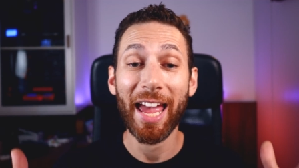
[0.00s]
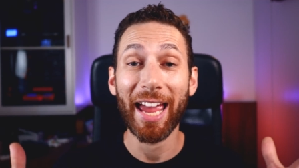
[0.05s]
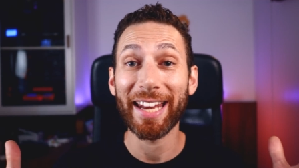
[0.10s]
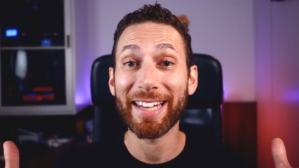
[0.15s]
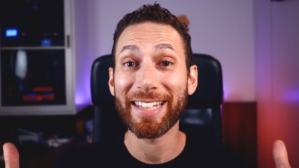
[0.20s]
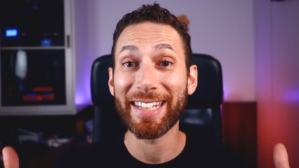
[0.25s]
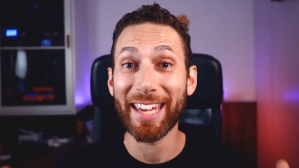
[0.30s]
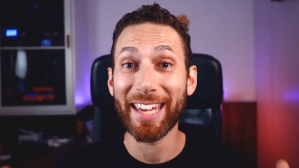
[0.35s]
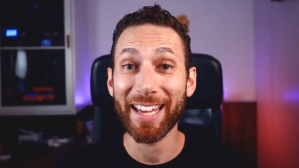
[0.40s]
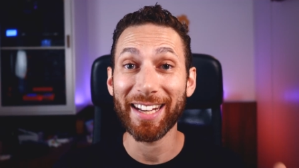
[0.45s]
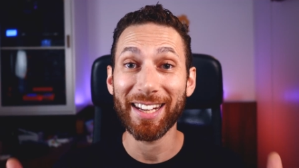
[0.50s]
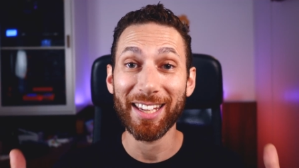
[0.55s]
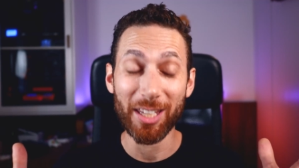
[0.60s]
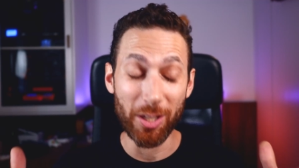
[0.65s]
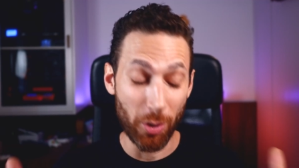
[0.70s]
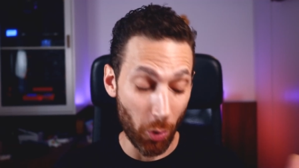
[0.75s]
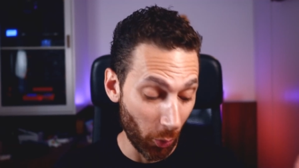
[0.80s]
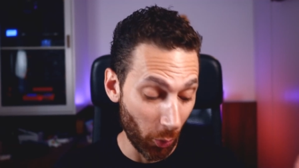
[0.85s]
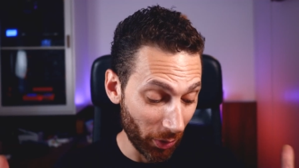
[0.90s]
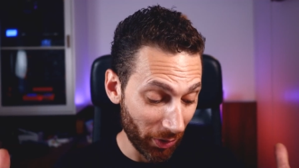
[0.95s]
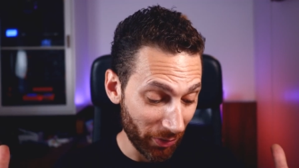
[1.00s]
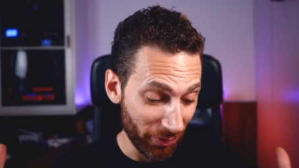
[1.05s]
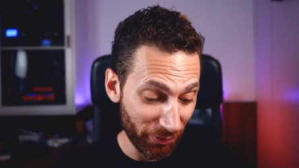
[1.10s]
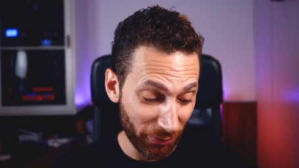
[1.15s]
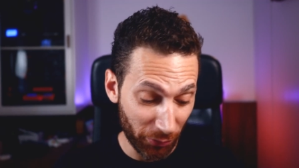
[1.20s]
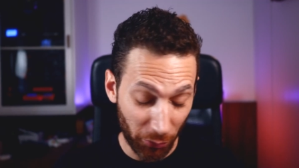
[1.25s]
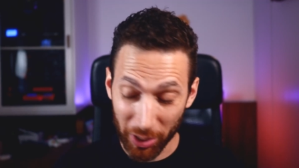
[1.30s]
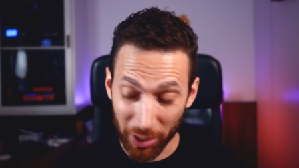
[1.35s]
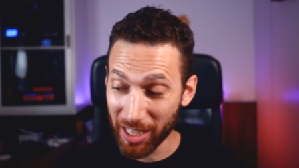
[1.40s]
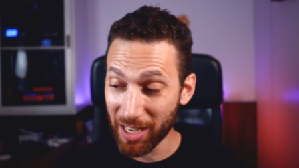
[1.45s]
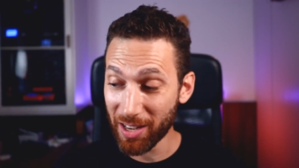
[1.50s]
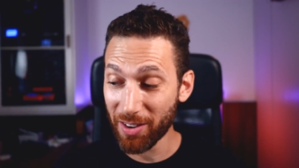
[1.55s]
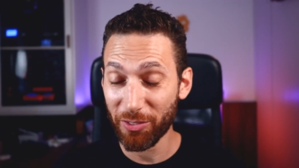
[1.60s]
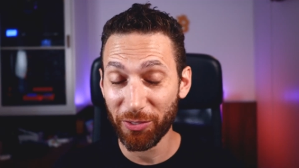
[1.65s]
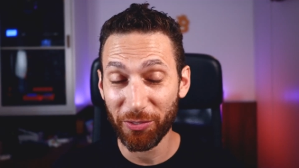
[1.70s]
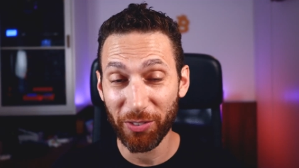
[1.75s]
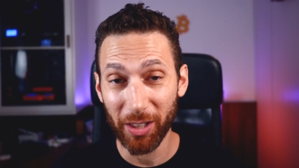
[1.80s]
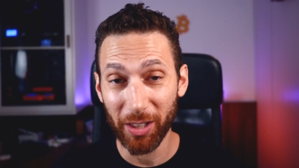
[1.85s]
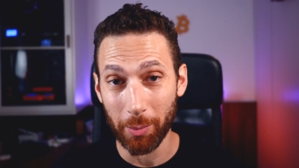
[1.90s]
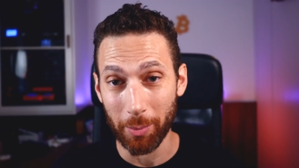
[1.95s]
and get your free
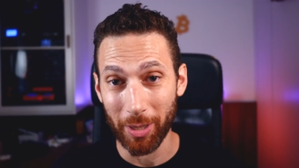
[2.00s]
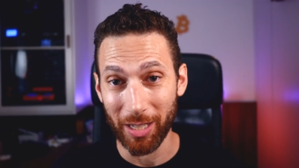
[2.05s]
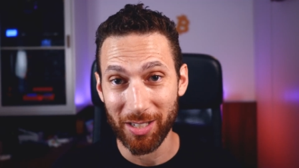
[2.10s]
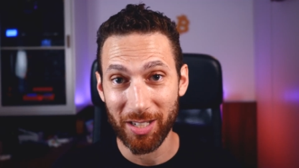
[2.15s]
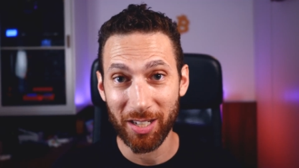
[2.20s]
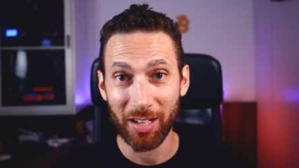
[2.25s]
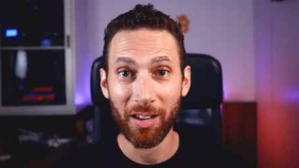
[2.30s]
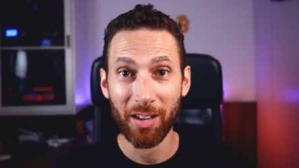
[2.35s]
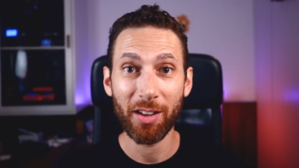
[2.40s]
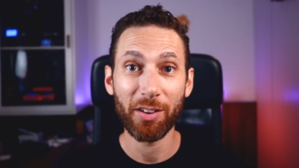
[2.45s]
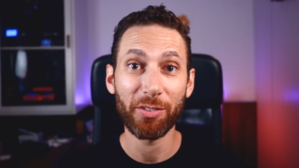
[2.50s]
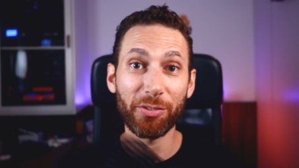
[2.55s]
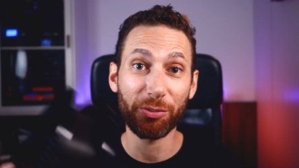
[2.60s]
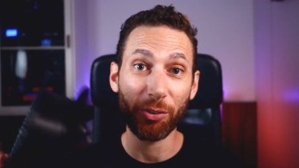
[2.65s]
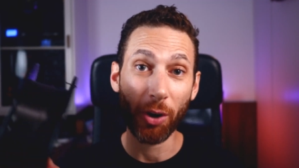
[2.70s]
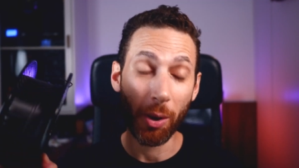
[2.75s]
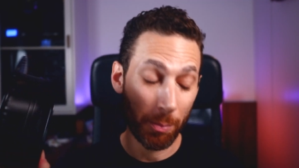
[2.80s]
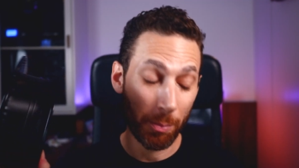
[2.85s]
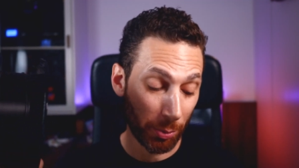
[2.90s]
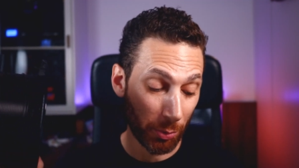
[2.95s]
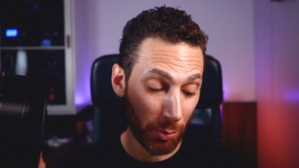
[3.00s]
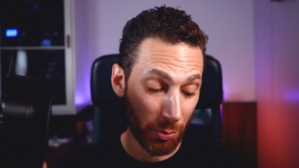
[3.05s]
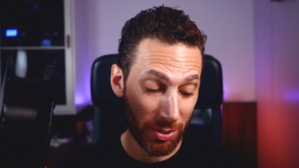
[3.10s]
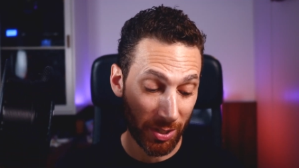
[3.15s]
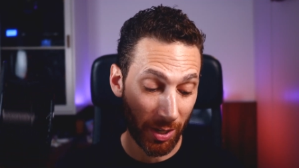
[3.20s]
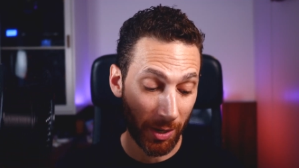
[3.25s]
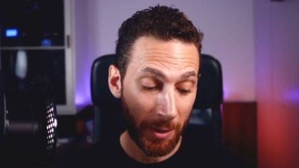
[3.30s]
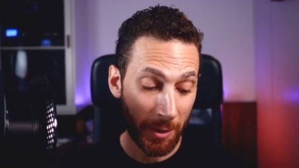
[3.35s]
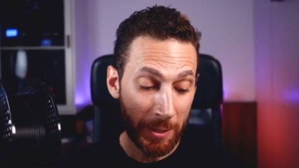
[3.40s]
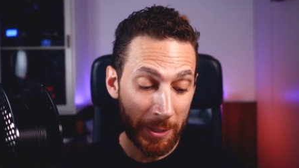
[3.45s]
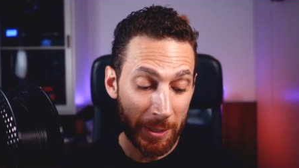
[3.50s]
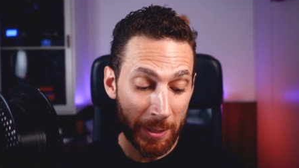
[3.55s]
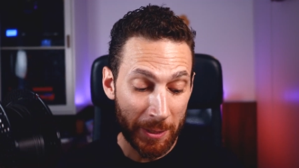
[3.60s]
filament from Prusa.